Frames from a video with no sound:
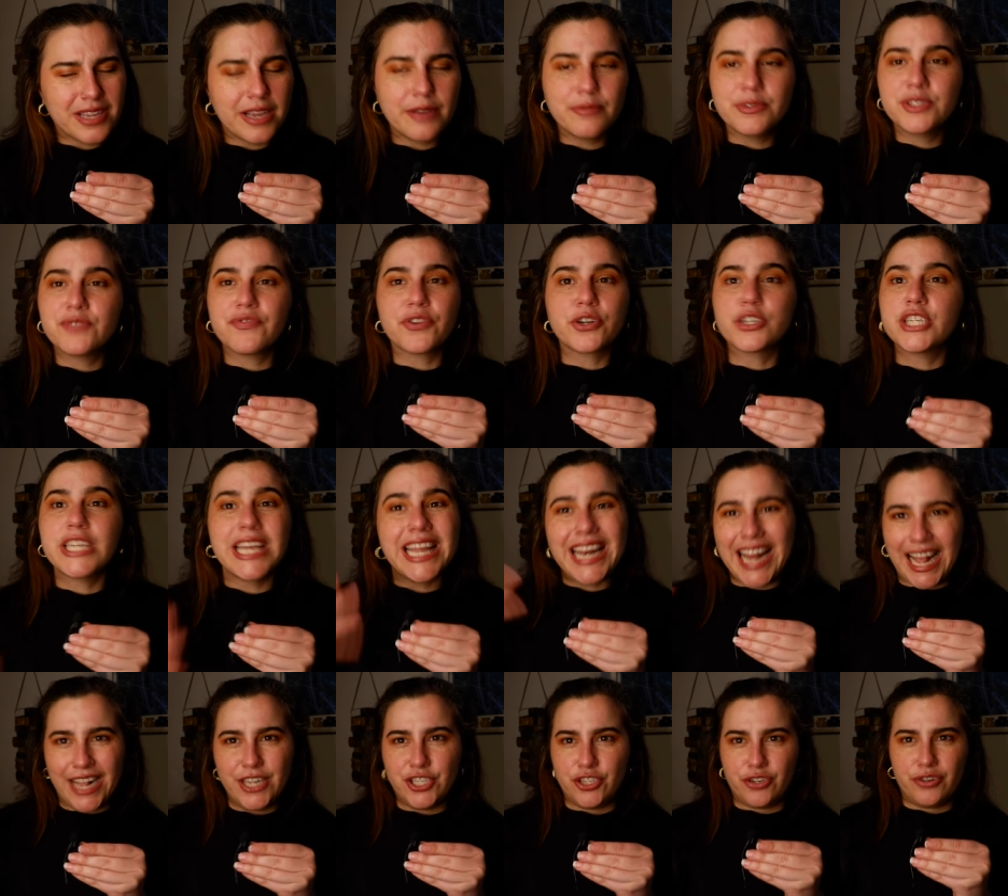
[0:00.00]
It was for
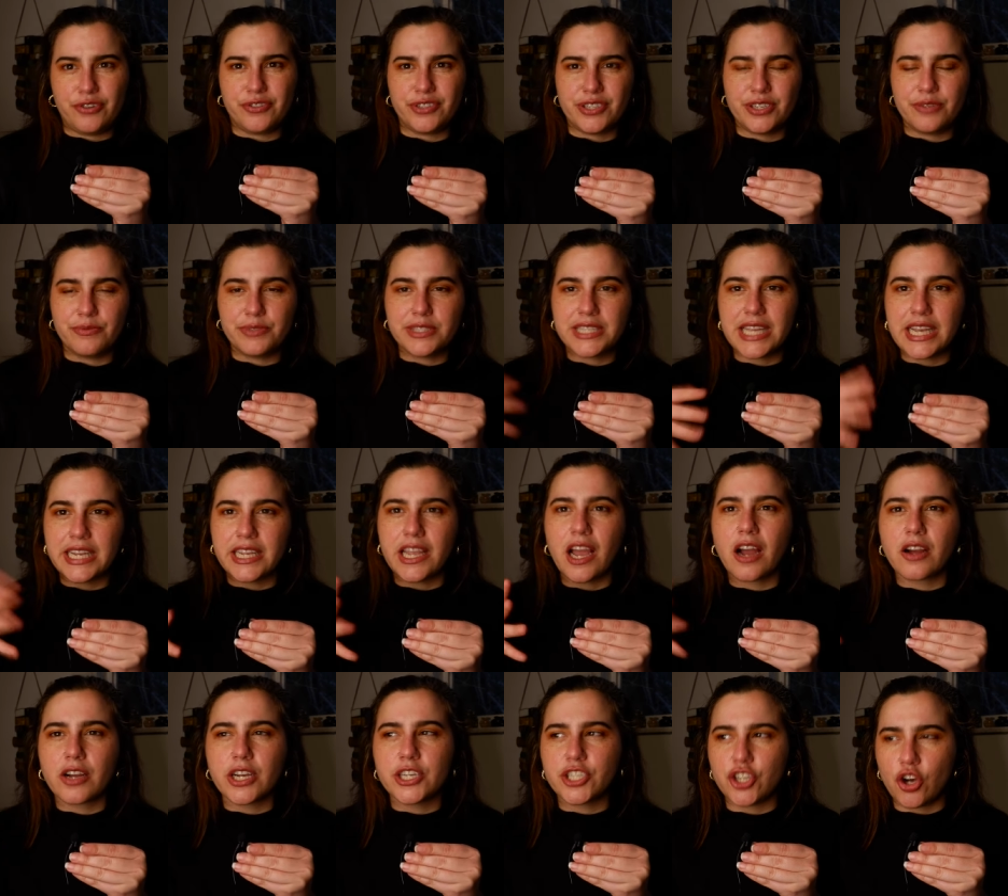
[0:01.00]
teenagers. It was like
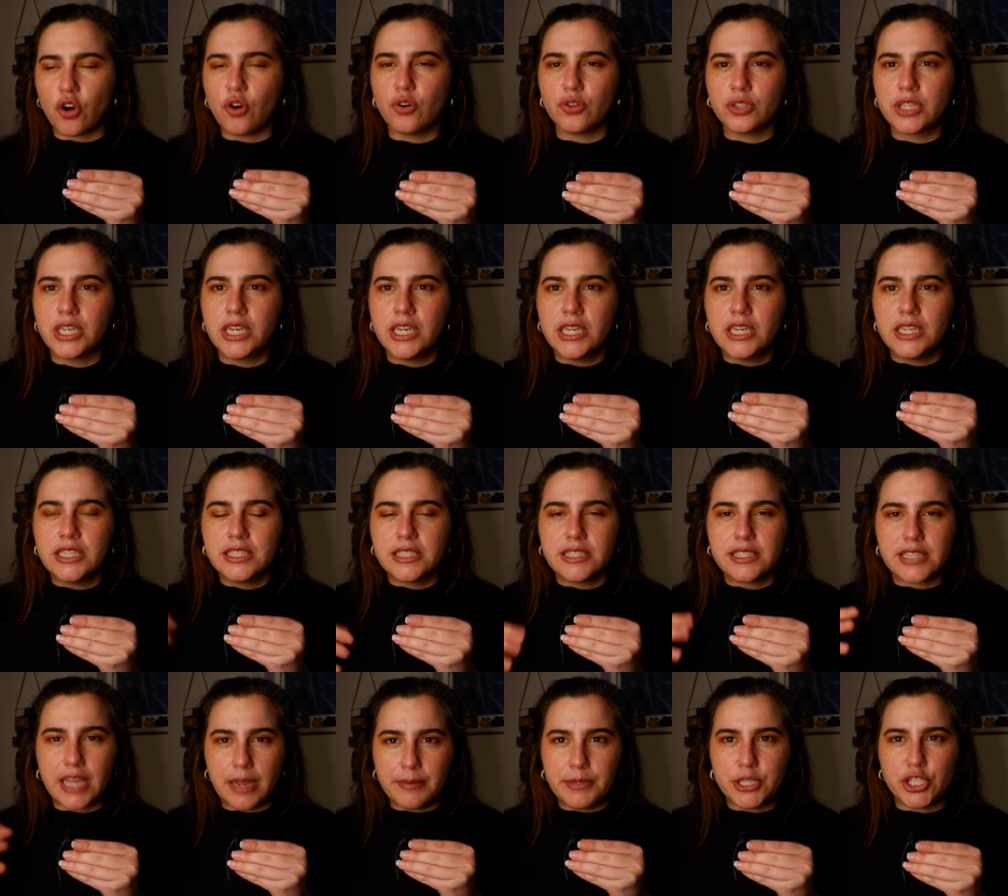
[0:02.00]
young adult
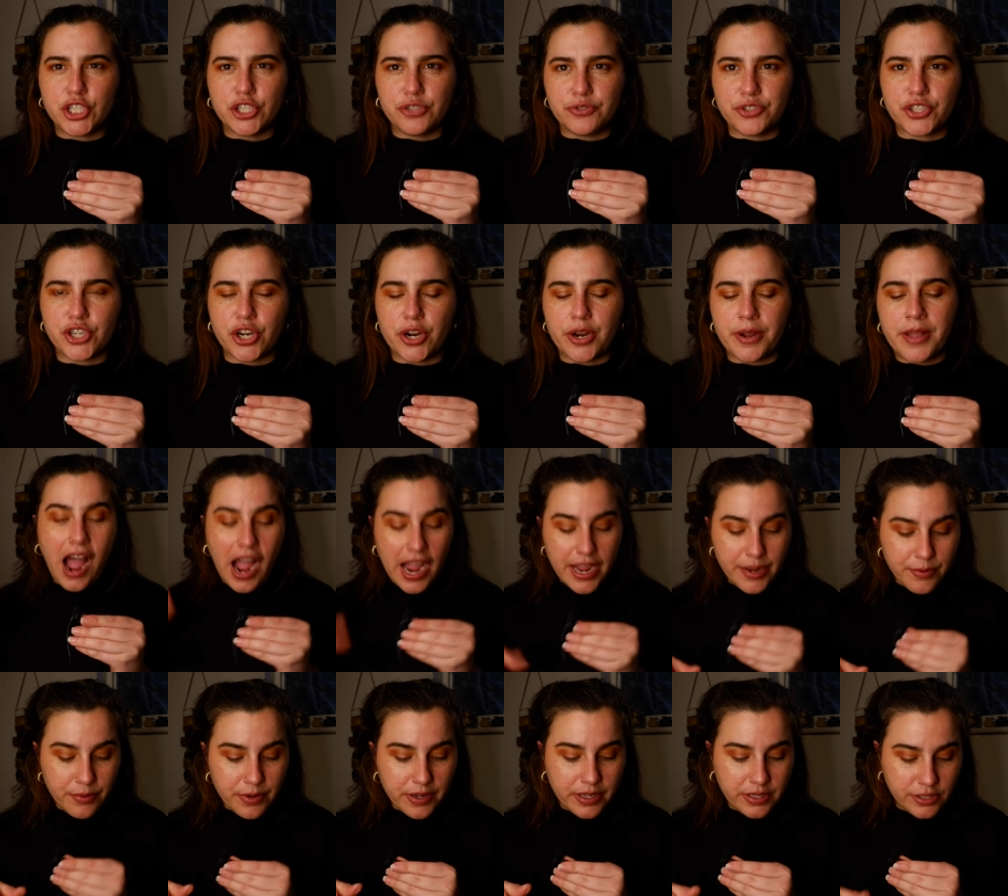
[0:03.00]
Simon Schuster.
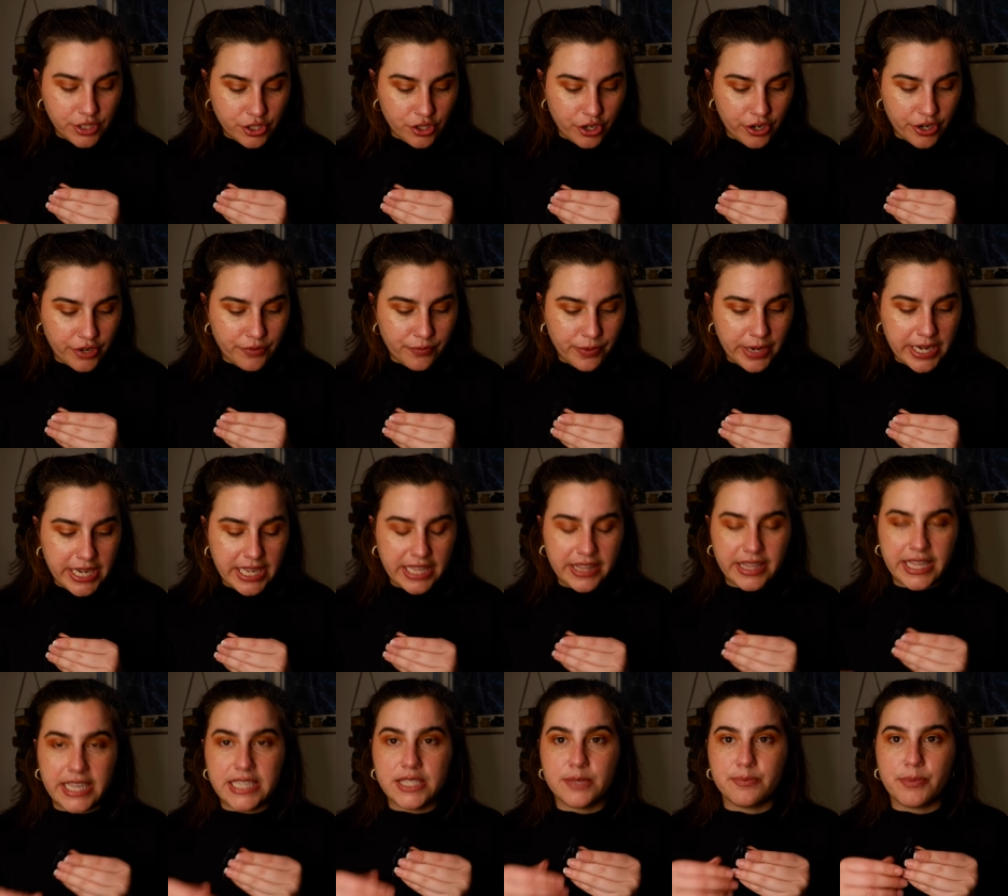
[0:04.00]
I started
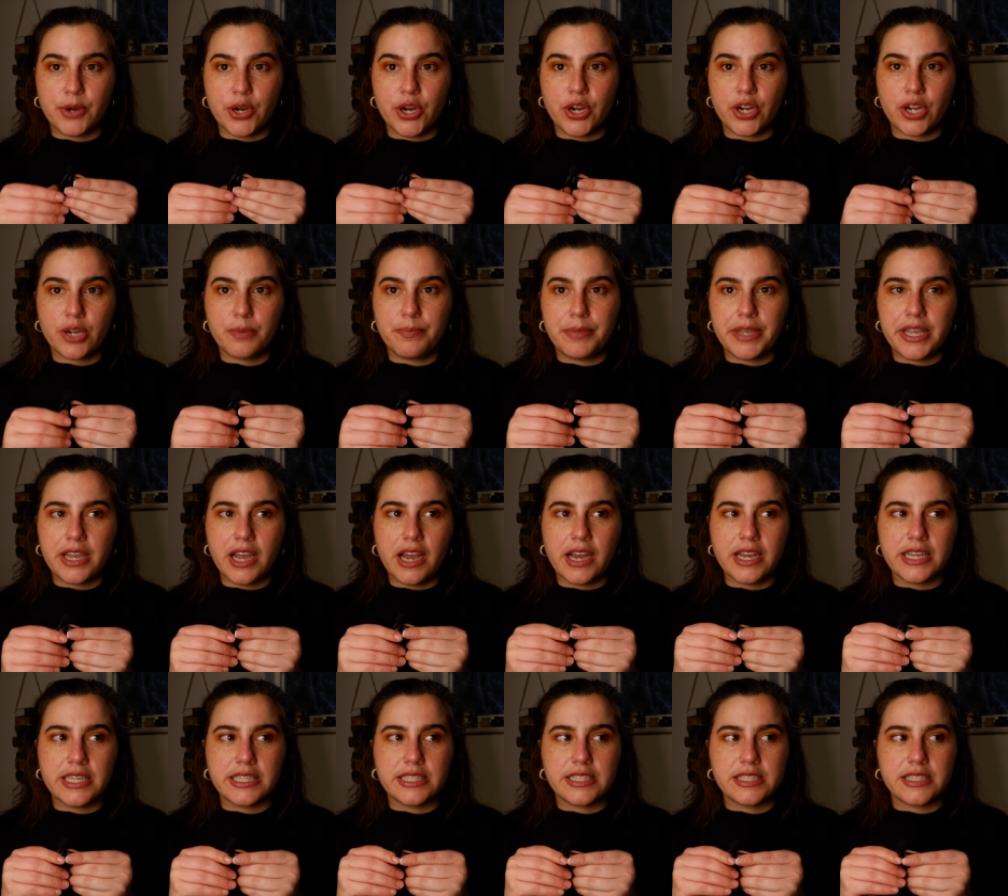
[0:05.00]
reading this book
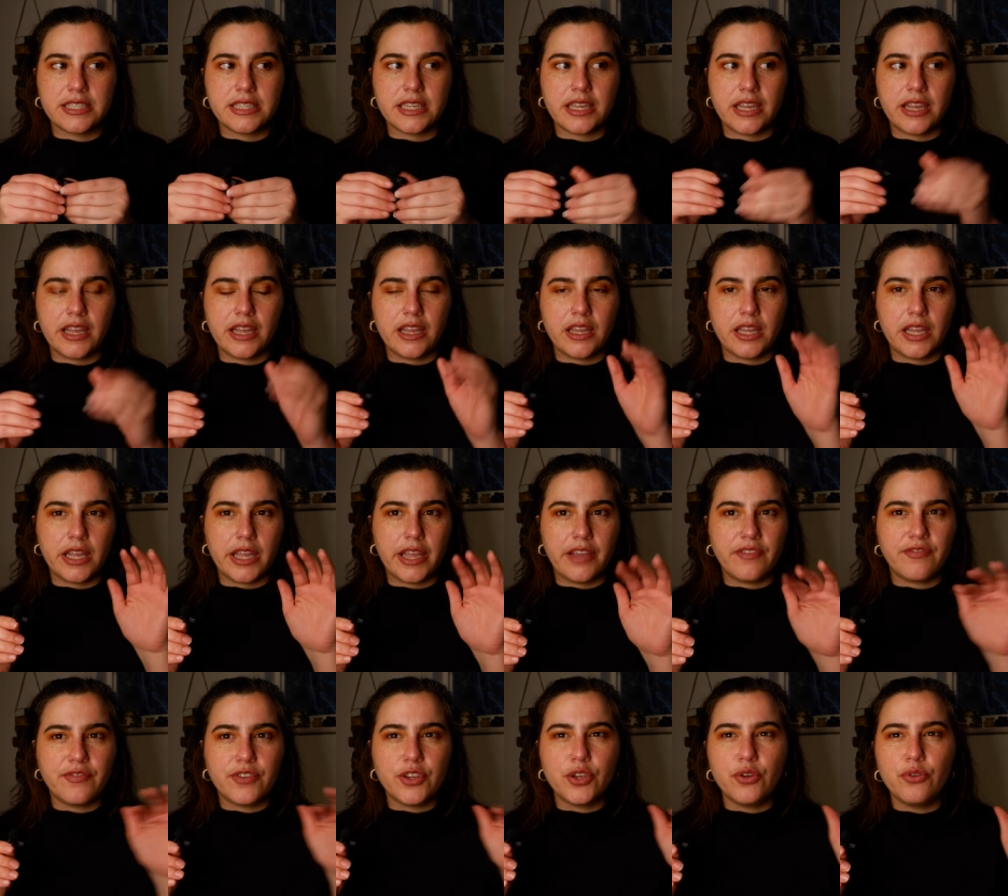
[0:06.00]
because
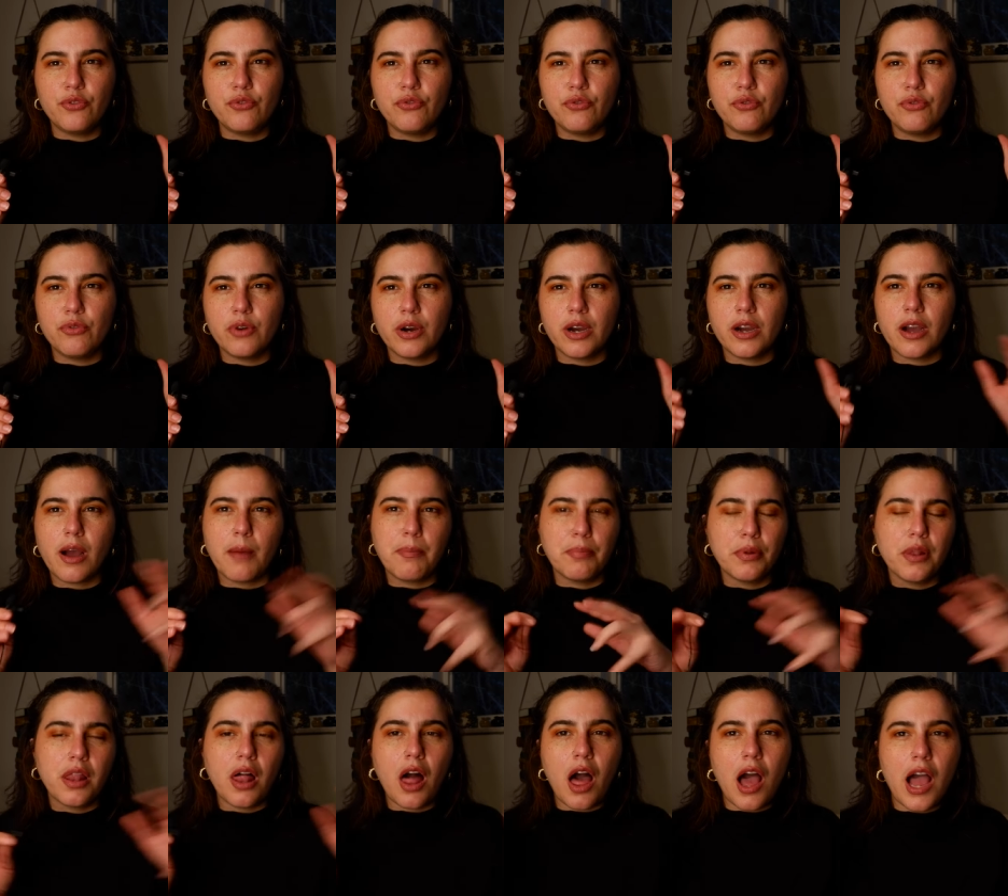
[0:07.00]
if you
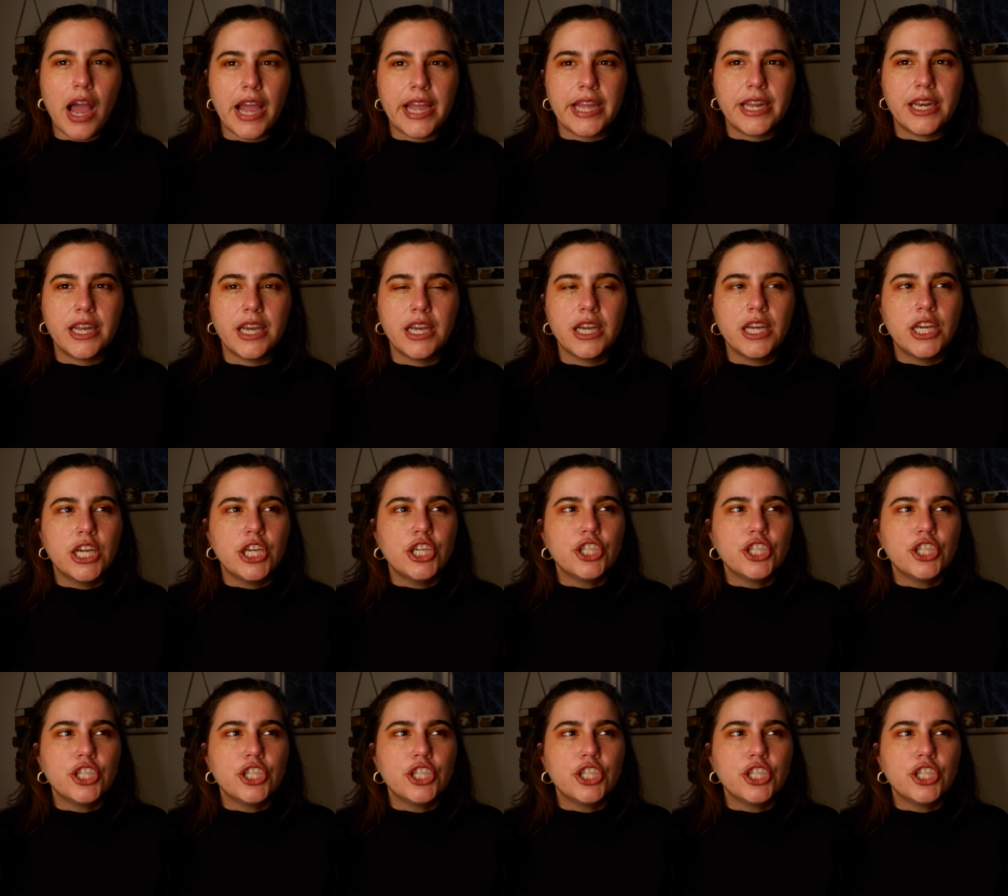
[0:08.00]
applied